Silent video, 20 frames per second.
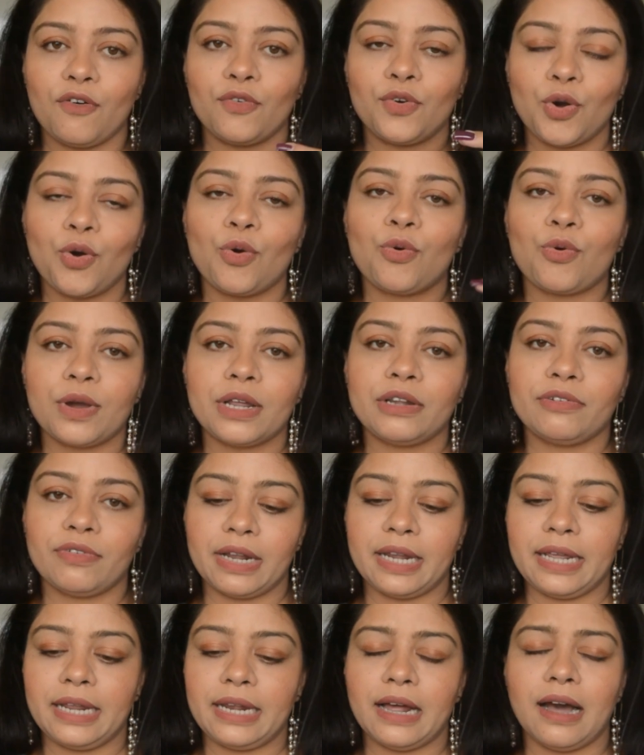of cocoa and
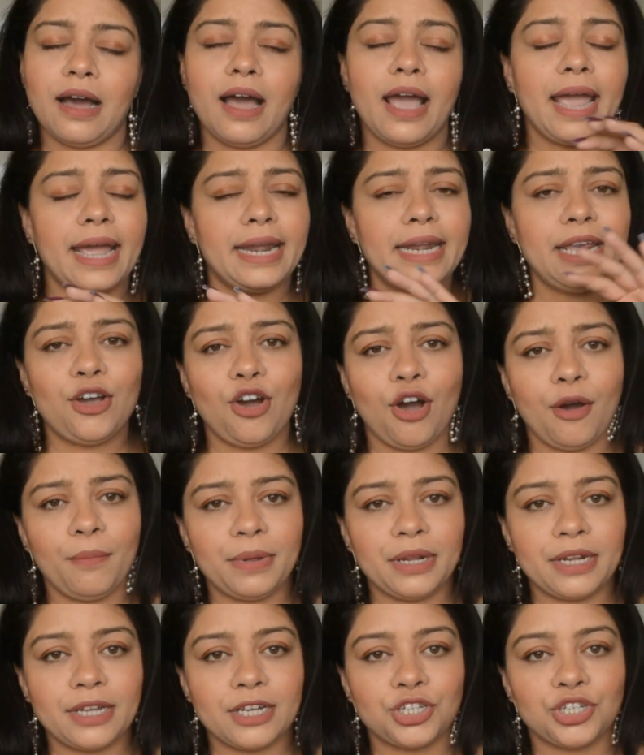vanilla. Any
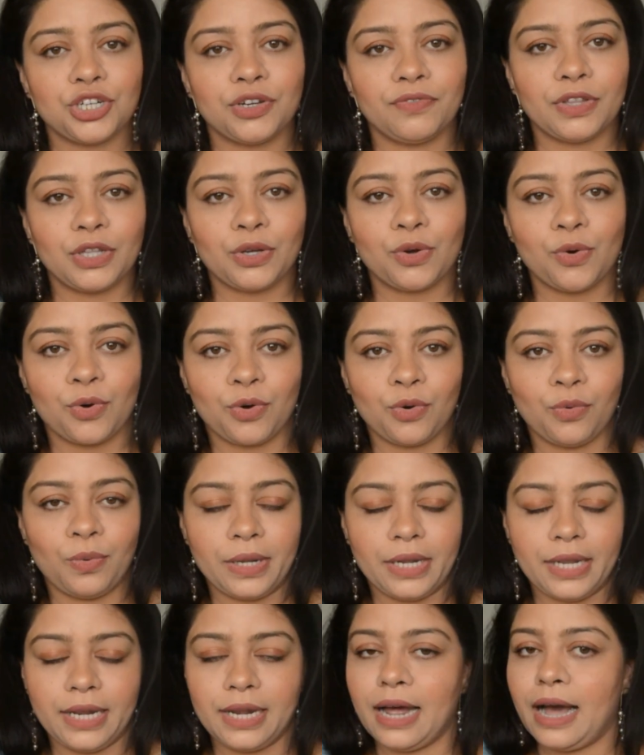combination with cocoa
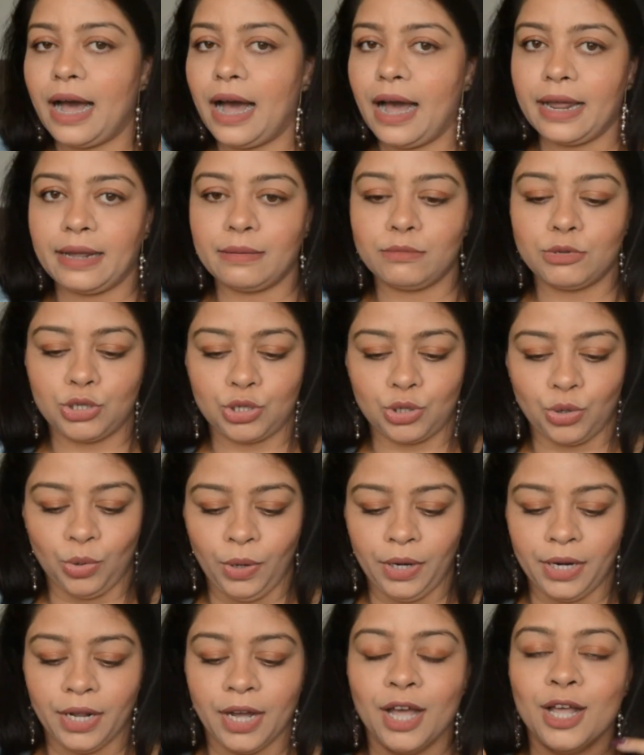vanilla, I am
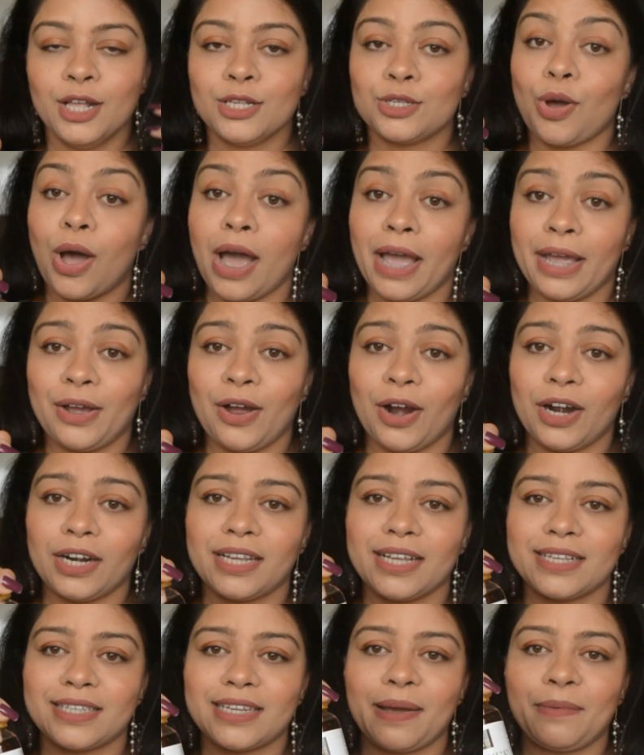sold. So I
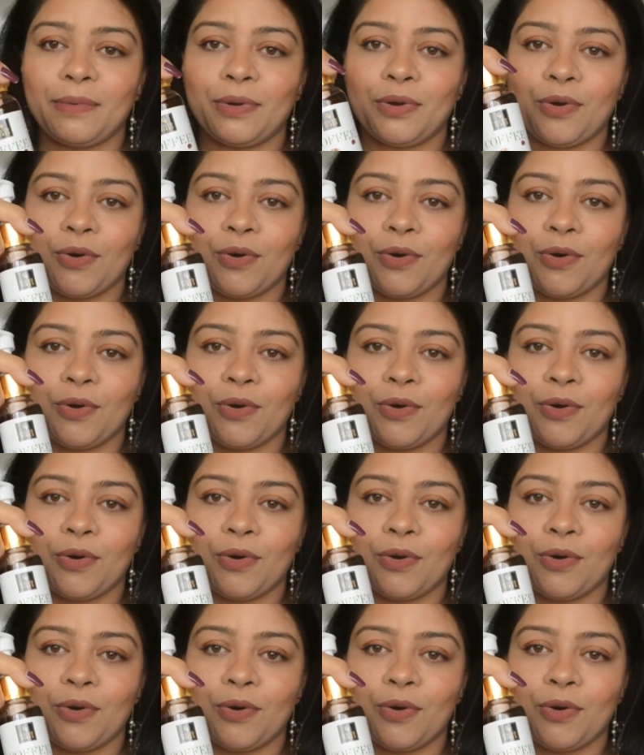got the same